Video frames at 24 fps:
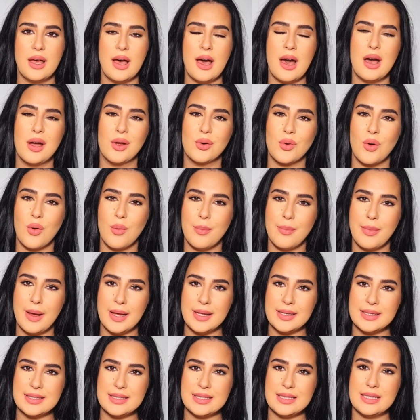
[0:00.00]

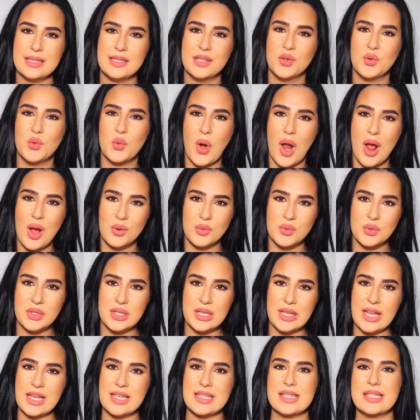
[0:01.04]
aromatic,
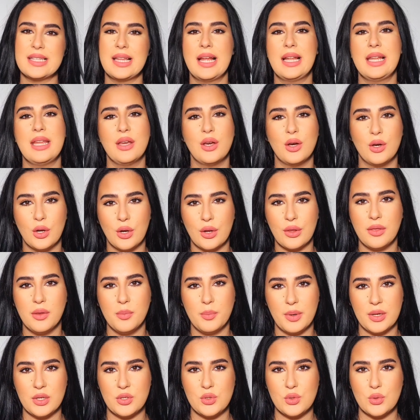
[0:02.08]
grounding and slightly earthy
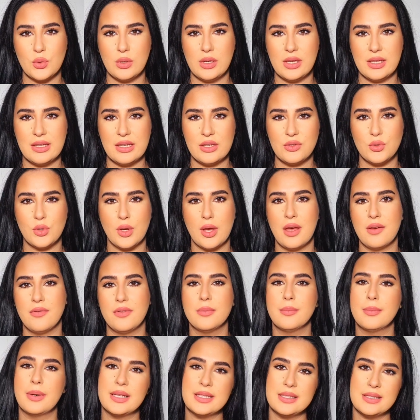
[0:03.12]
patchouli that you have
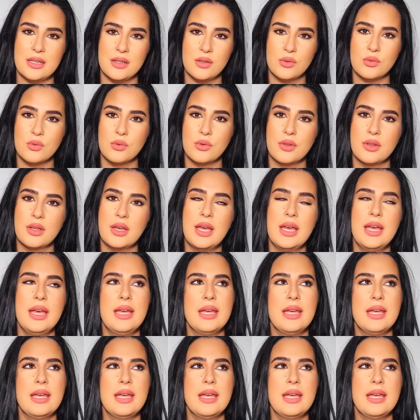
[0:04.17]
in Badi al Oud,